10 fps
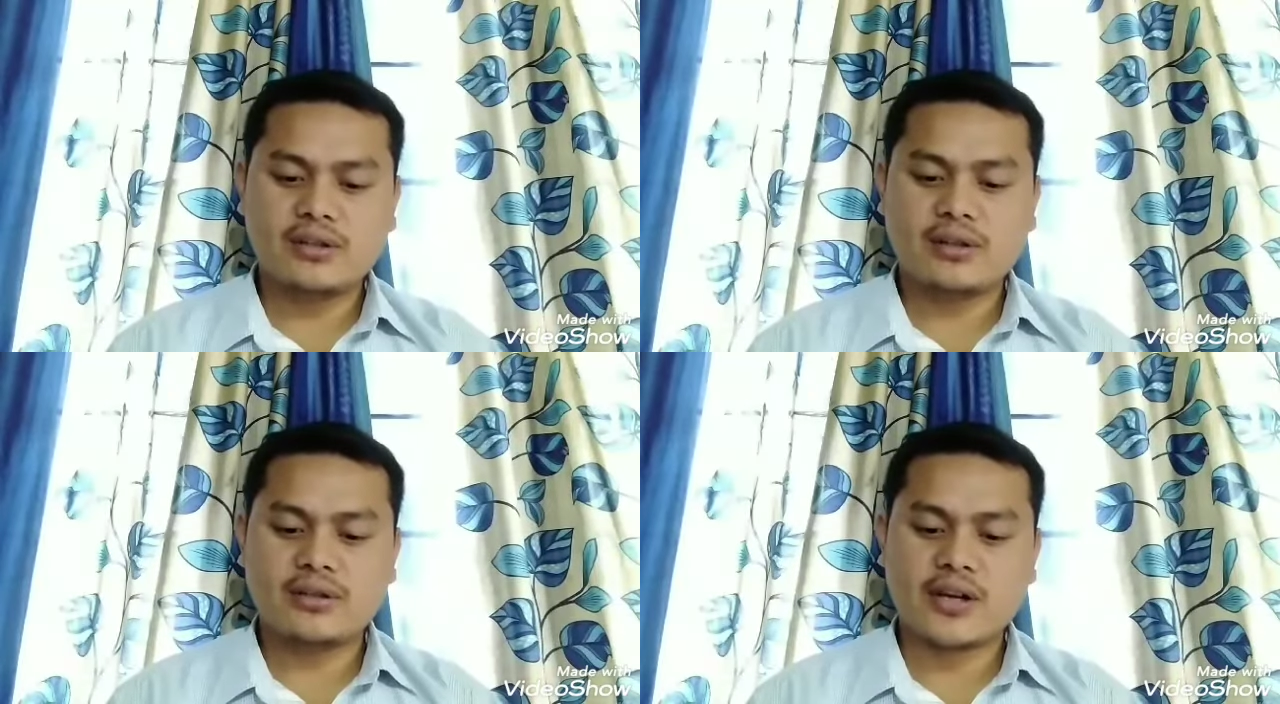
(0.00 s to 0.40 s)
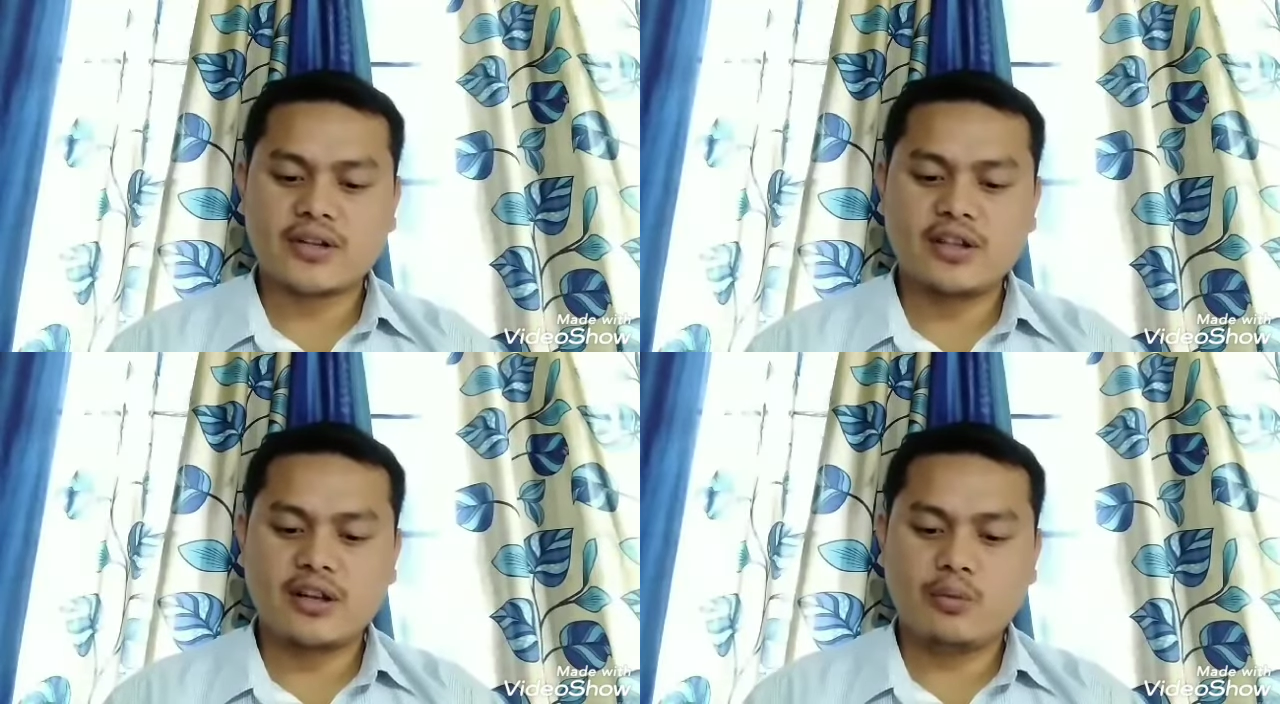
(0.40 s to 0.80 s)

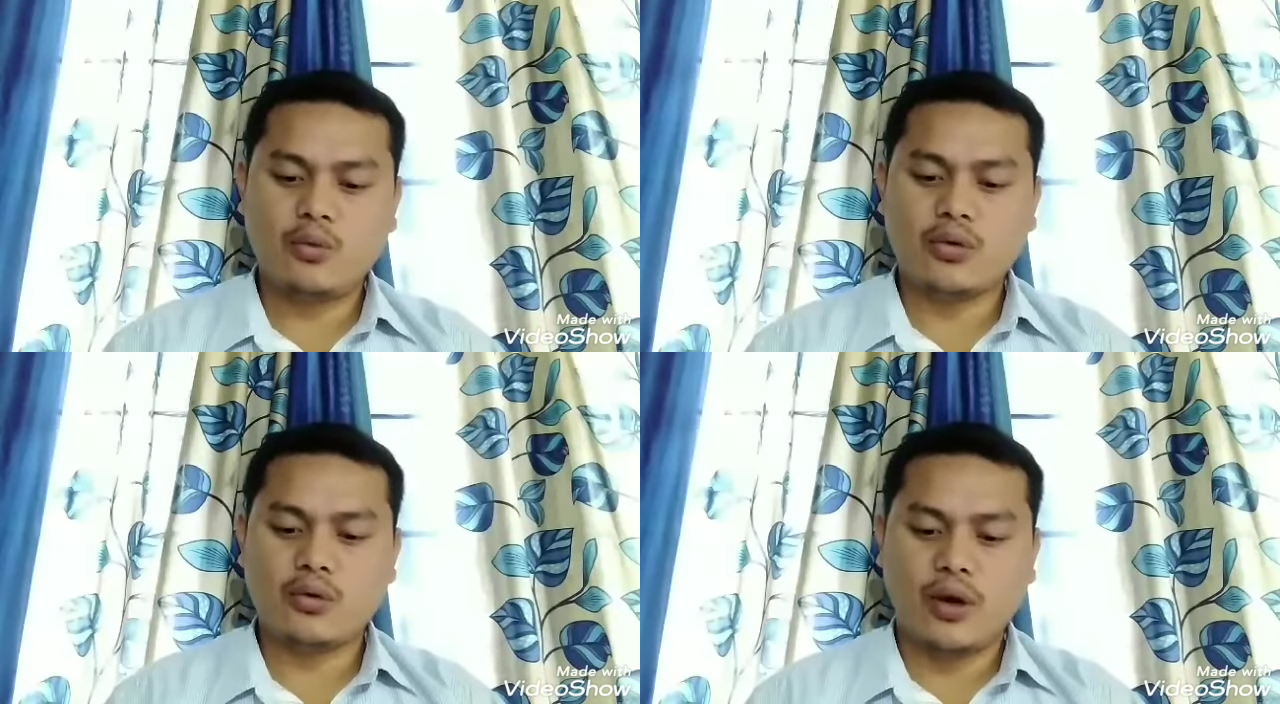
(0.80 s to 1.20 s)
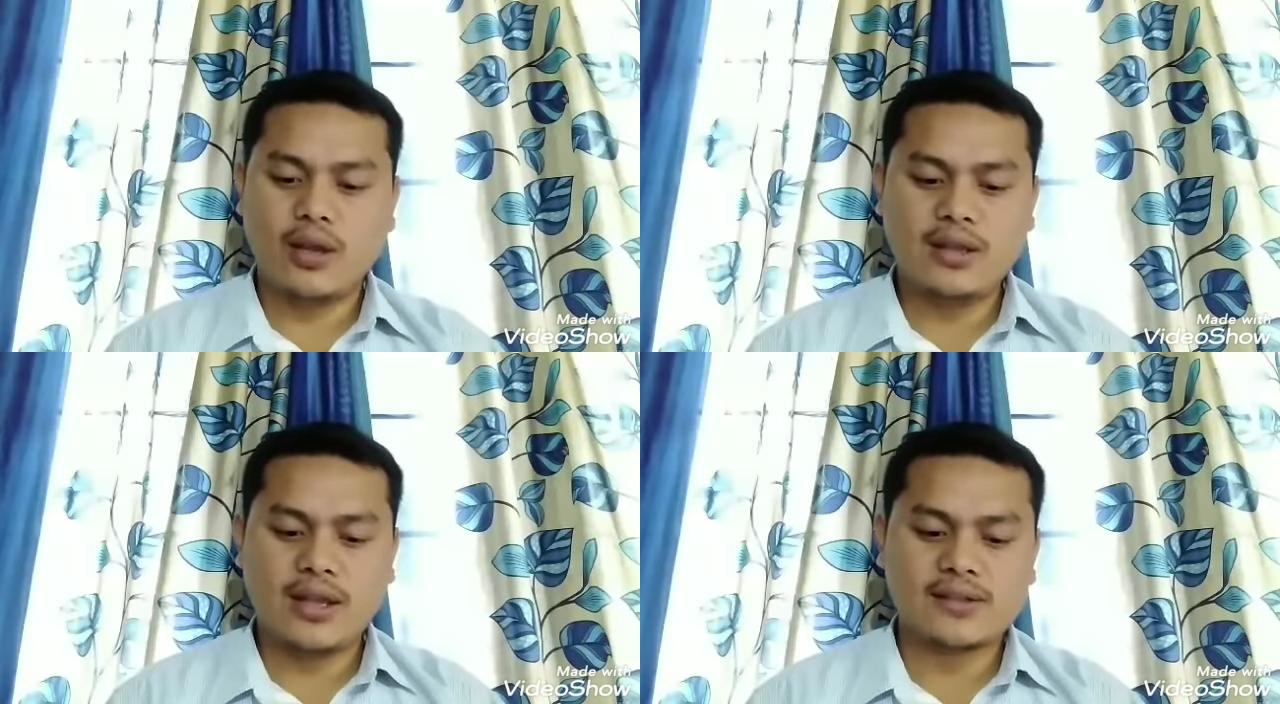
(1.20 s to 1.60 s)
food when
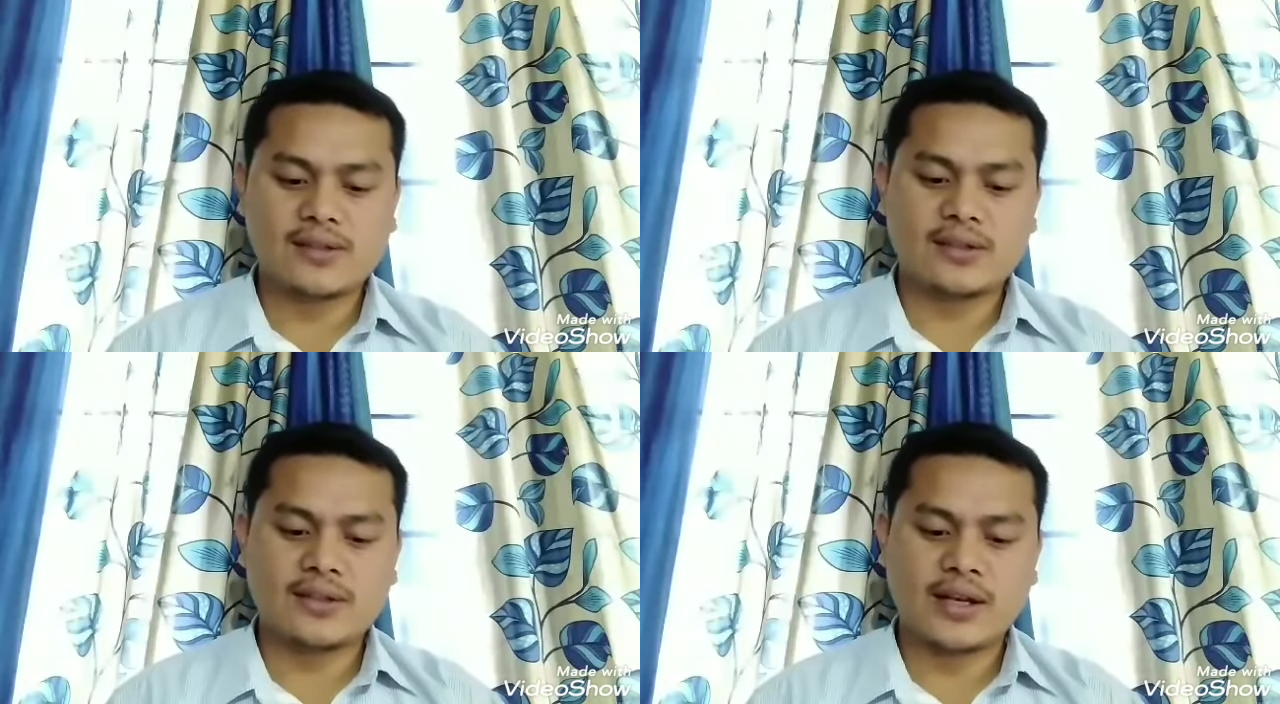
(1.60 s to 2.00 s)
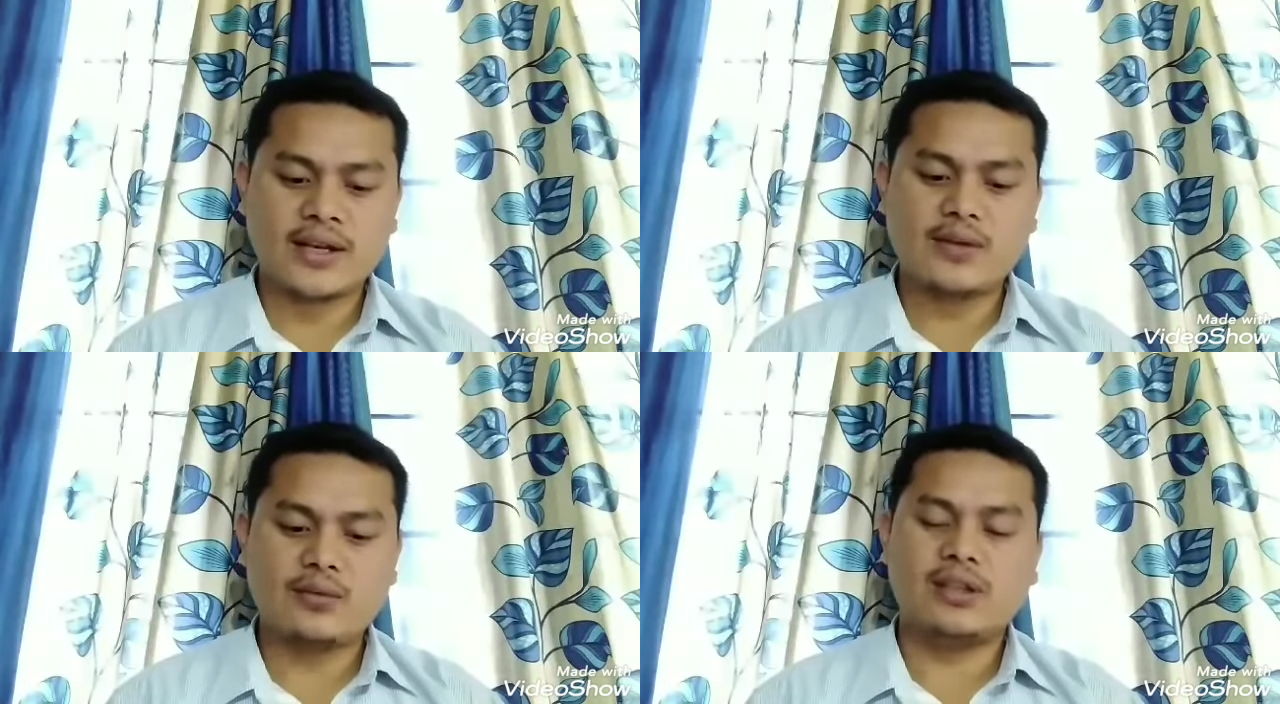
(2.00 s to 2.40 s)
they shared
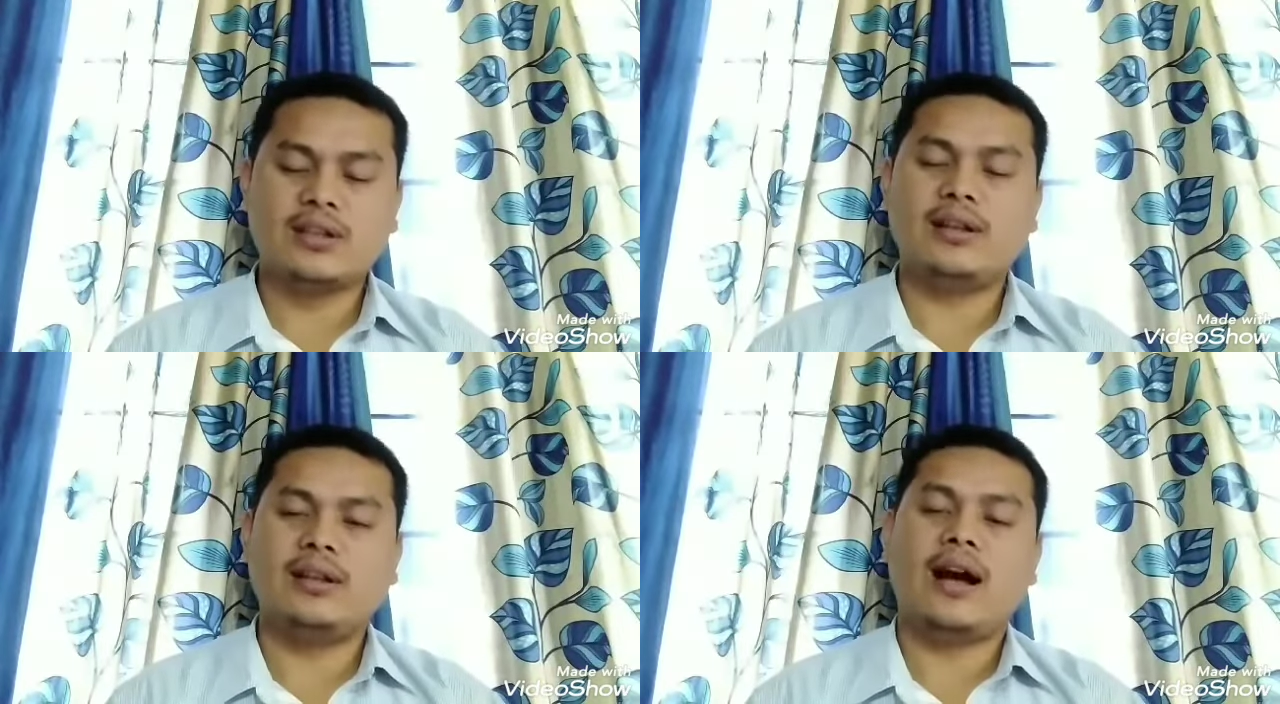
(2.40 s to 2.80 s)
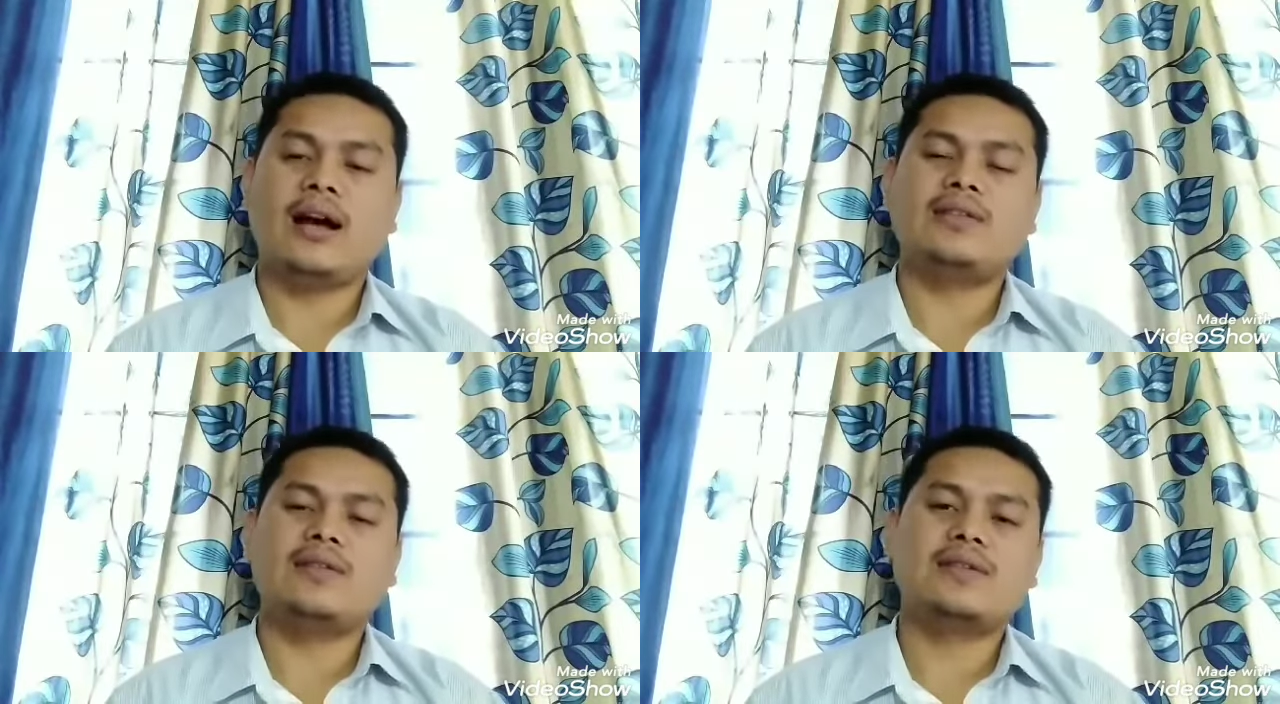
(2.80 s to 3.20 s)
with
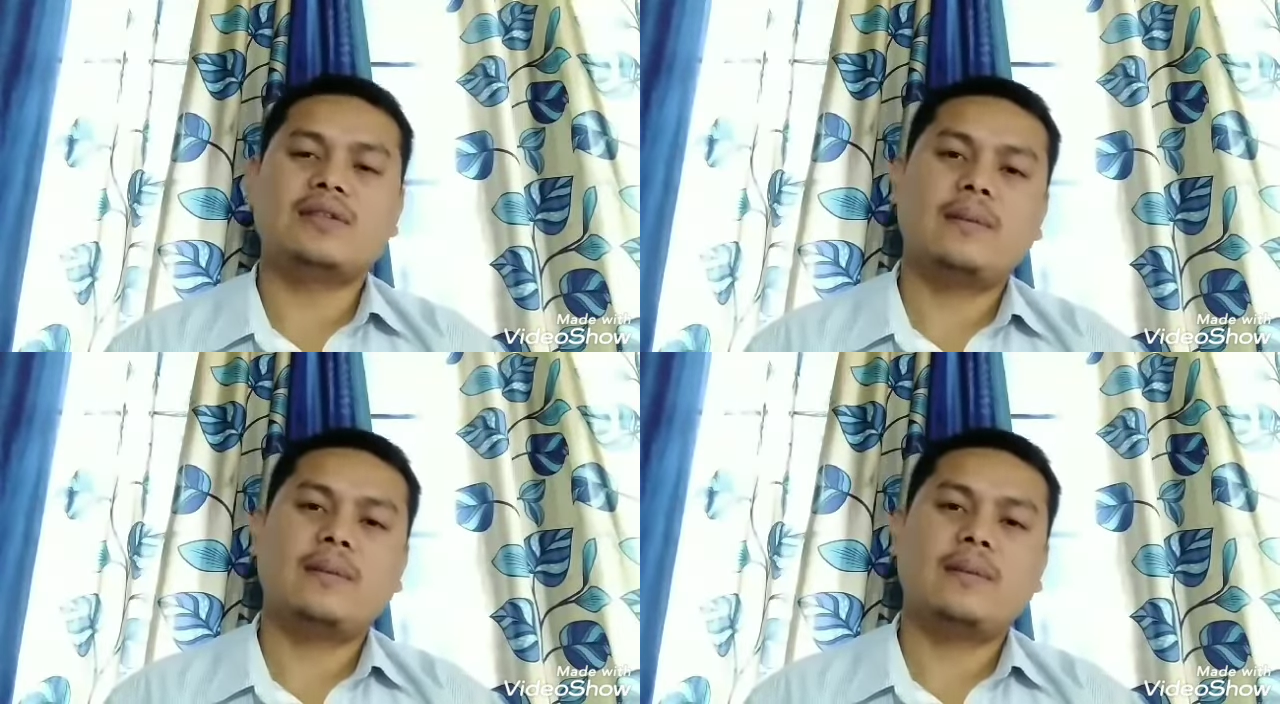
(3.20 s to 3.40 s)
others.